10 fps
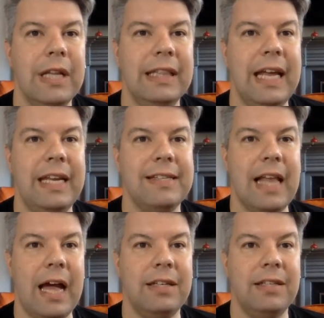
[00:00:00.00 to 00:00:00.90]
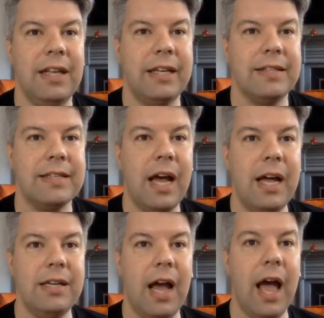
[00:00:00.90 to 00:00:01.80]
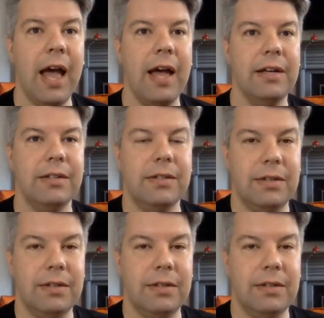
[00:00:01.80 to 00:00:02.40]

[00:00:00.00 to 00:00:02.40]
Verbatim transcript: Ladies Latin that gets cut and.